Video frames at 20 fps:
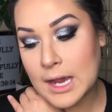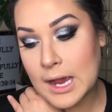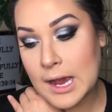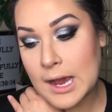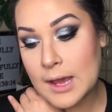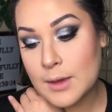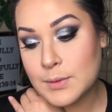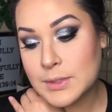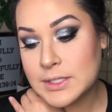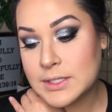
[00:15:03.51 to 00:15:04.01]

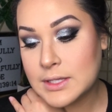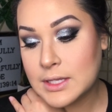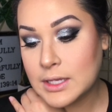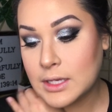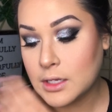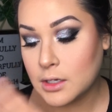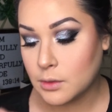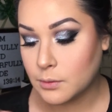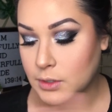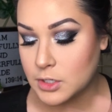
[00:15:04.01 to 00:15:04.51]
I was
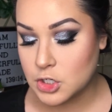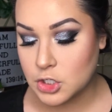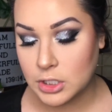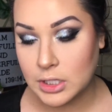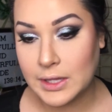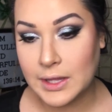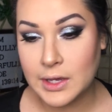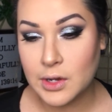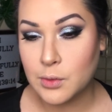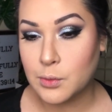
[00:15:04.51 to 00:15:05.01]
thinking originally
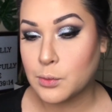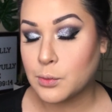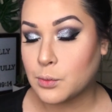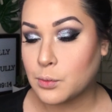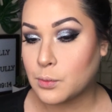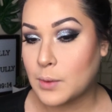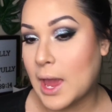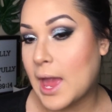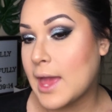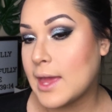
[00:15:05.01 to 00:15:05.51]
like a
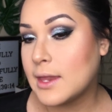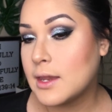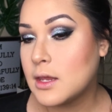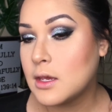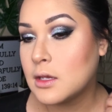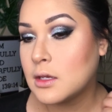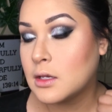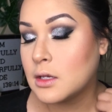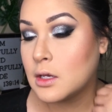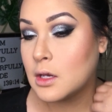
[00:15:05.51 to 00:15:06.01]
red
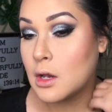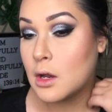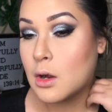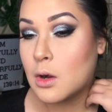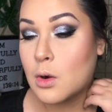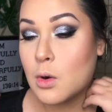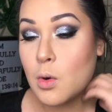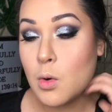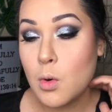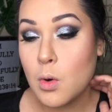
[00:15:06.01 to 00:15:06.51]

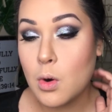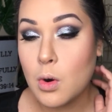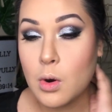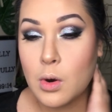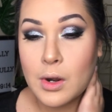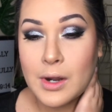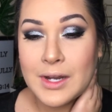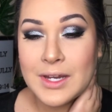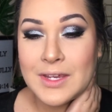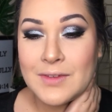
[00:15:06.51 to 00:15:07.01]

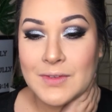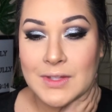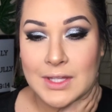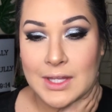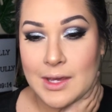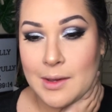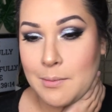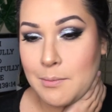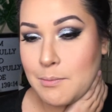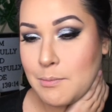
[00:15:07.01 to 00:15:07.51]
or even
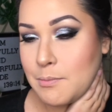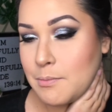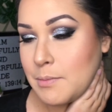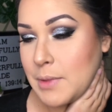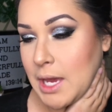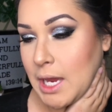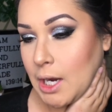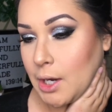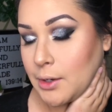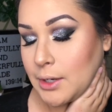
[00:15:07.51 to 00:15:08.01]
like a
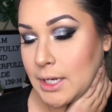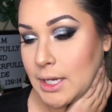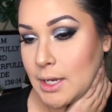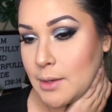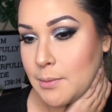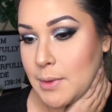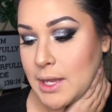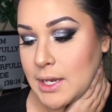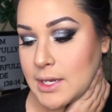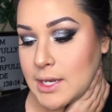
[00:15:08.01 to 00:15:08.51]
berry,
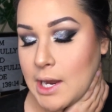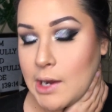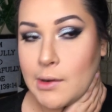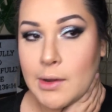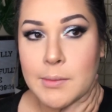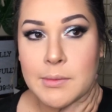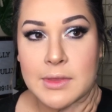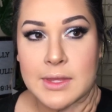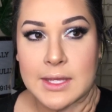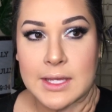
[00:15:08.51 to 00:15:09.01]
but now
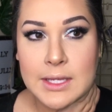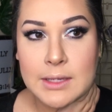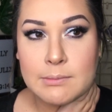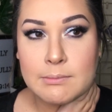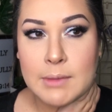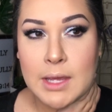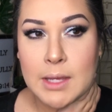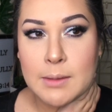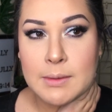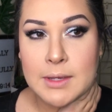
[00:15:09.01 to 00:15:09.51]
I'm thinking
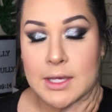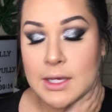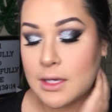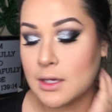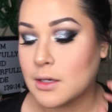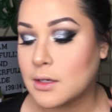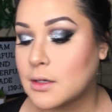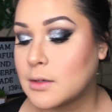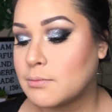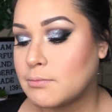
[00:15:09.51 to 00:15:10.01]

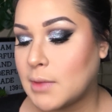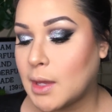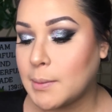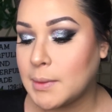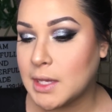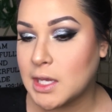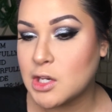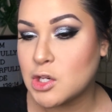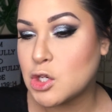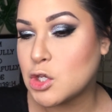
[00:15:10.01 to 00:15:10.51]
maybe
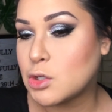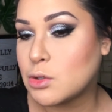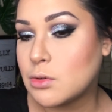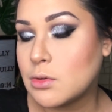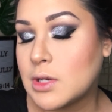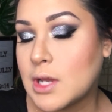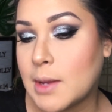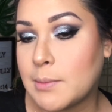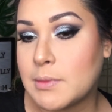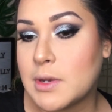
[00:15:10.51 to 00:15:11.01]
a
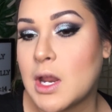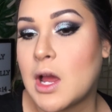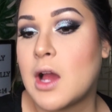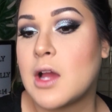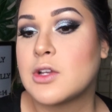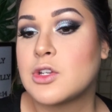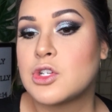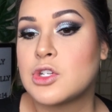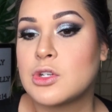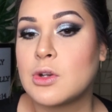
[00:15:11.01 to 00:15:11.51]
nude. I'm
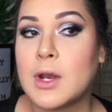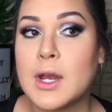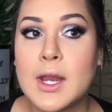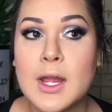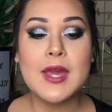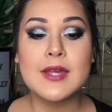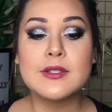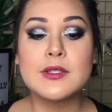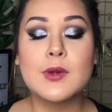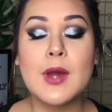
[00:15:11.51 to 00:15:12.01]
not sure.
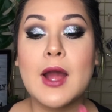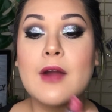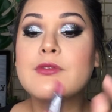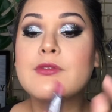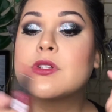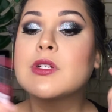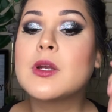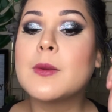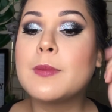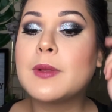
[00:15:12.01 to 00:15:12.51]
Okay, so
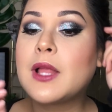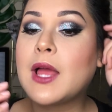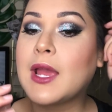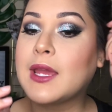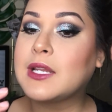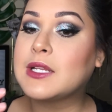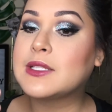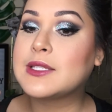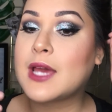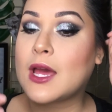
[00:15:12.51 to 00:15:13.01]
after
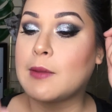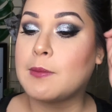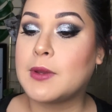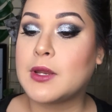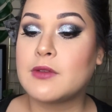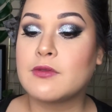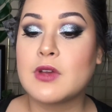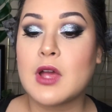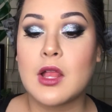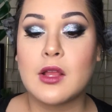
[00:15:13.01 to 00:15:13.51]
applying a tad
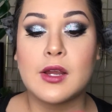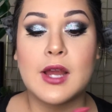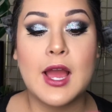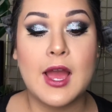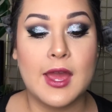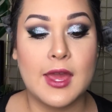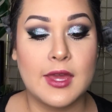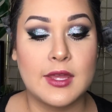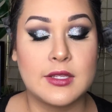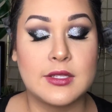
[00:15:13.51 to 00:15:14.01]
bit of color,
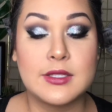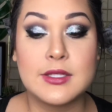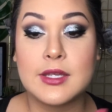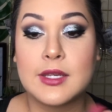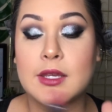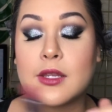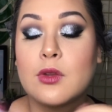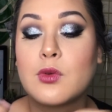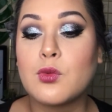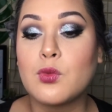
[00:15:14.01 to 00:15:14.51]
I
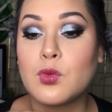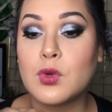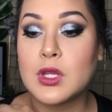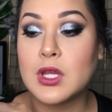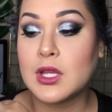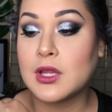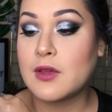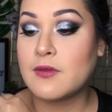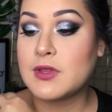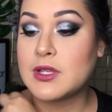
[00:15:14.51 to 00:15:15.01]
did
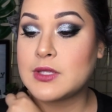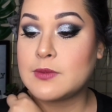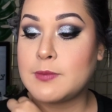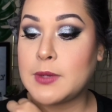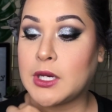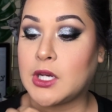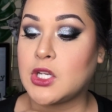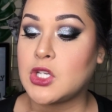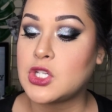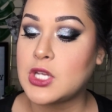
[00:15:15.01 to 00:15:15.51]
really love this
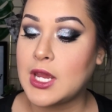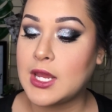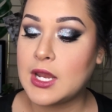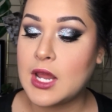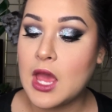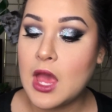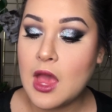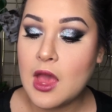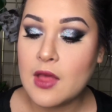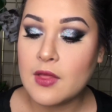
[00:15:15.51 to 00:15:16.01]
berry shade.
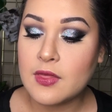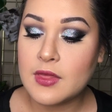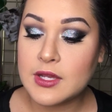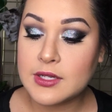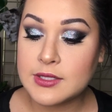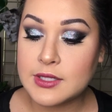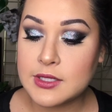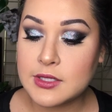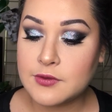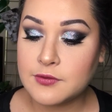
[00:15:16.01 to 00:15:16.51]

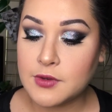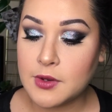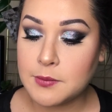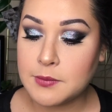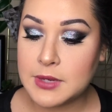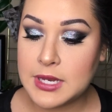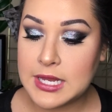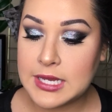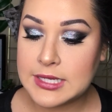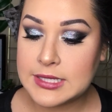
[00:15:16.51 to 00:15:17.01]
This is
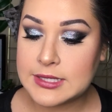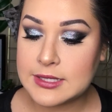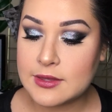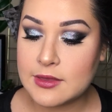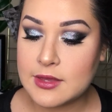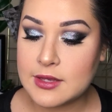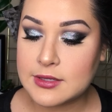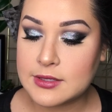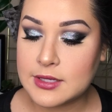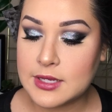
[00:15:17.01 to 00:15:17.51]
from NYX.
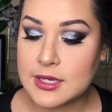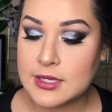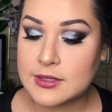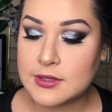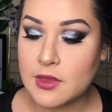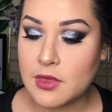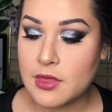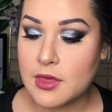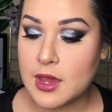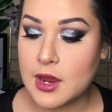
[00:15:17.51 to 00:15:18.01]
This is
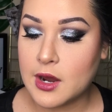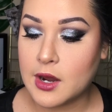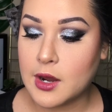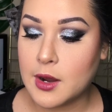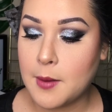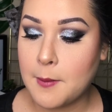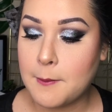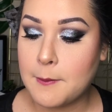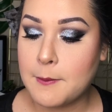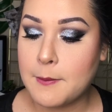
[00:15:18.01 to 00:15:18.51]

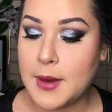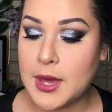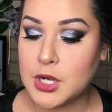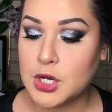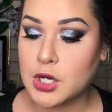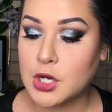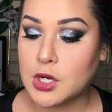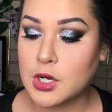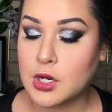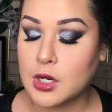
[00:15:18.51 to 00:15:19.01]
their
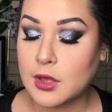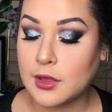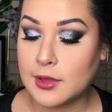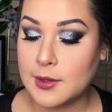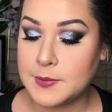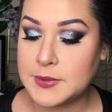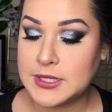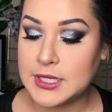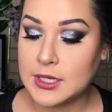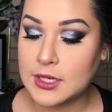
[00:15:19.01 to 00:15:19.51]
butter
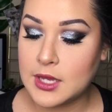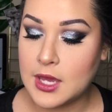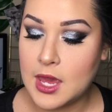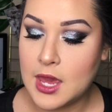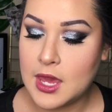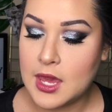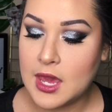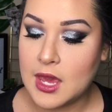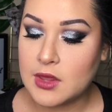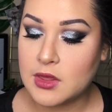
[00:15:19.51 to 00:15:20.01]
lipstick,
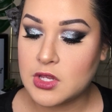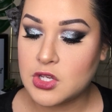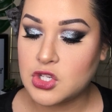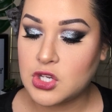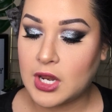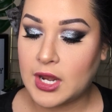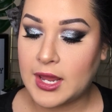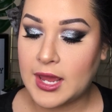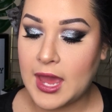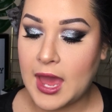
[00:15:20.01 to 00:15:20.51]
and the
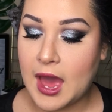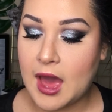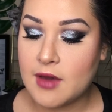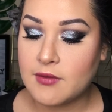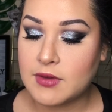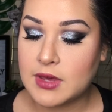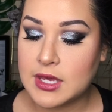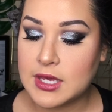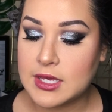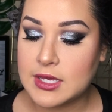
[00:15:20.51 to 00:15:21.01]
shade I
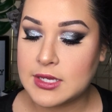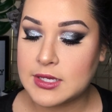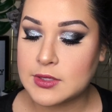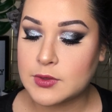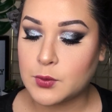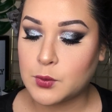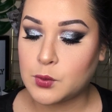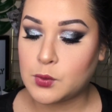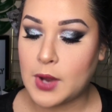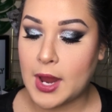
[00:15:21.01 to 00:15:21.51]
have
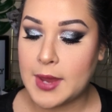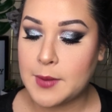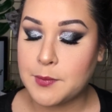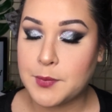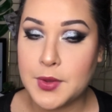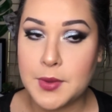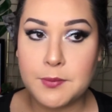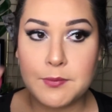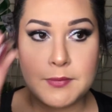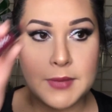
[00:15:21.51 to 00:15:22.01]
is
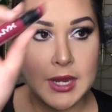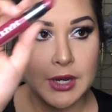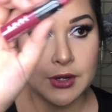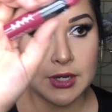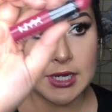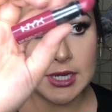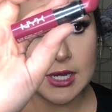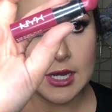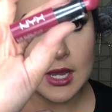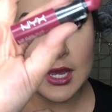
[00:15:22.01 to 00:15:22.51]
Ripe
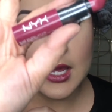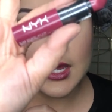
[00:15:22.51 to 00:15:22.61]
Berry.